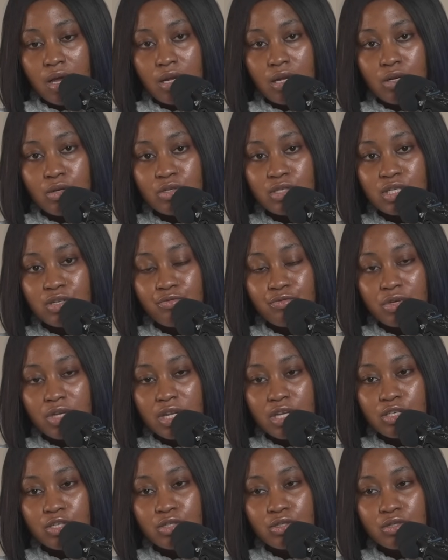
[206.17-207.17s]
Losing
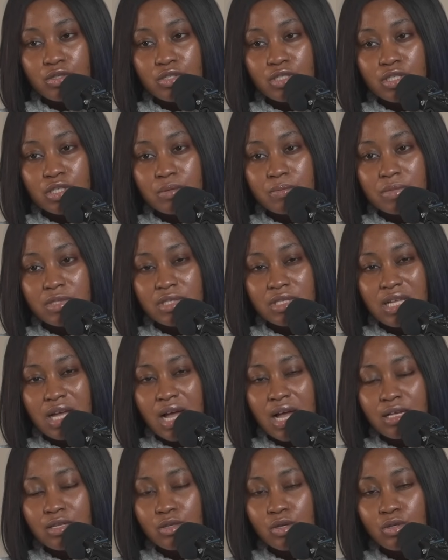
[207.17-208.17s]
relationships,
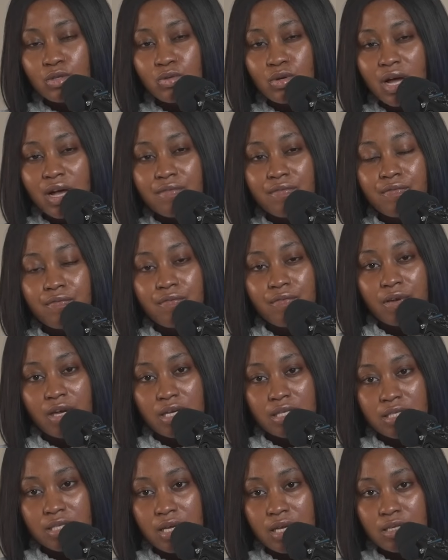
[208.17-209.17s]
that has also
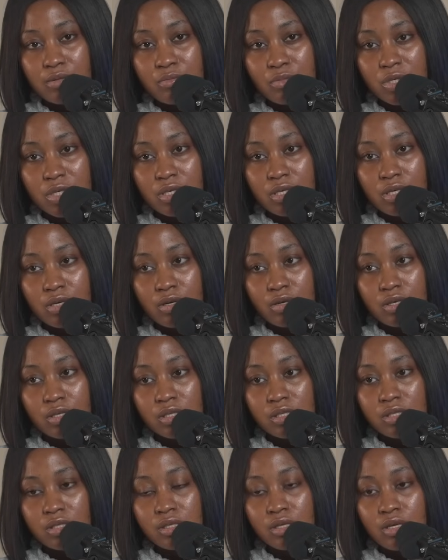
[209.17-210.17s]
affected me
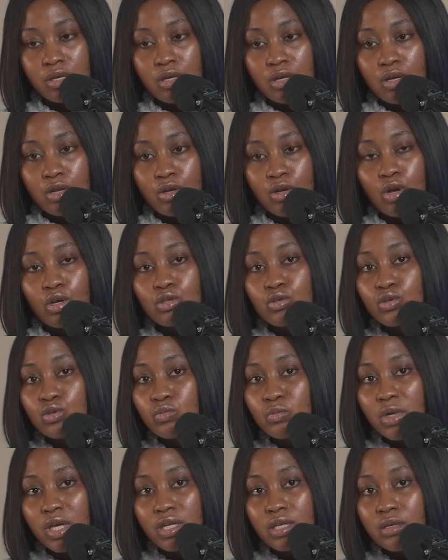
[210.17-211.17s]
because not
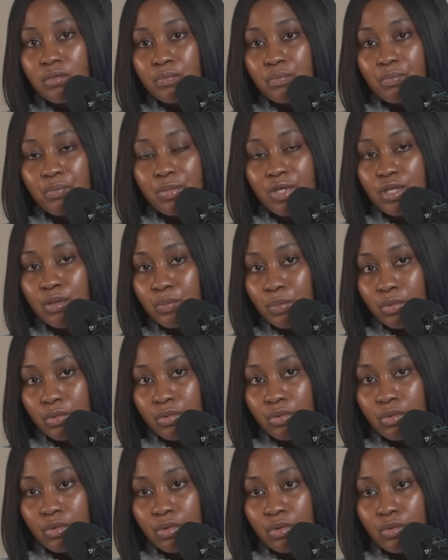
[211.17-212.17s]
too many
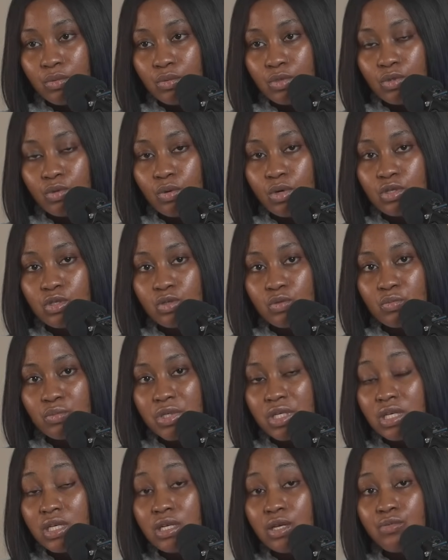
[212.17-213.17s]
people would want to
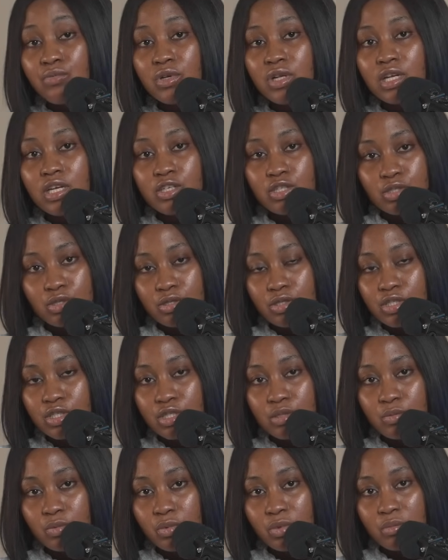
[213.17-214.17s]
be in a
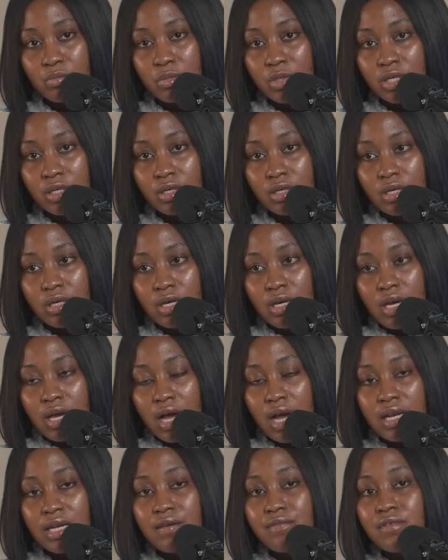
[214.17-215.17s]
relationship with me,
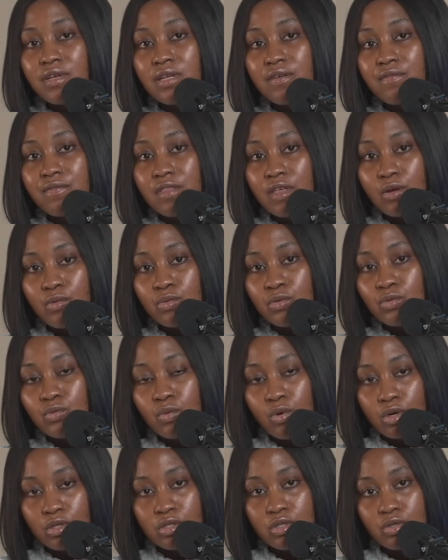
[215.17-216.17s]
and even if they would
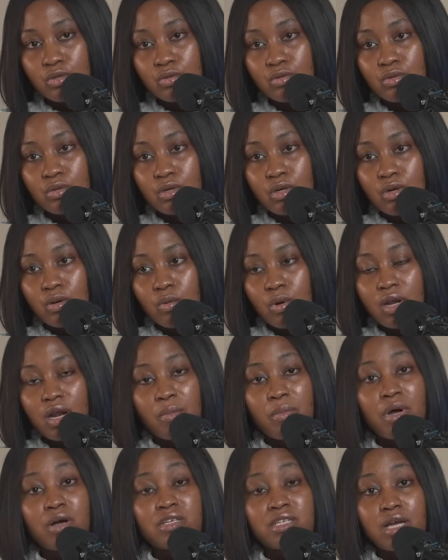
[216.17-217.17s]
want to, what
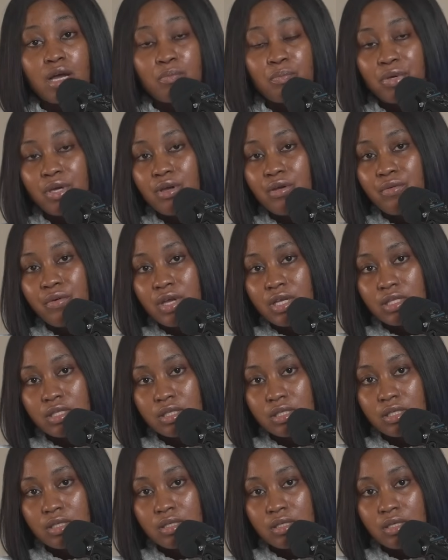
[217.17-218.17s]
about their
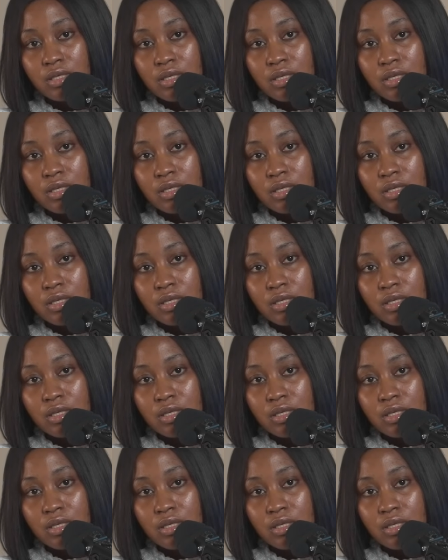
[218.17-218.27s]
parents?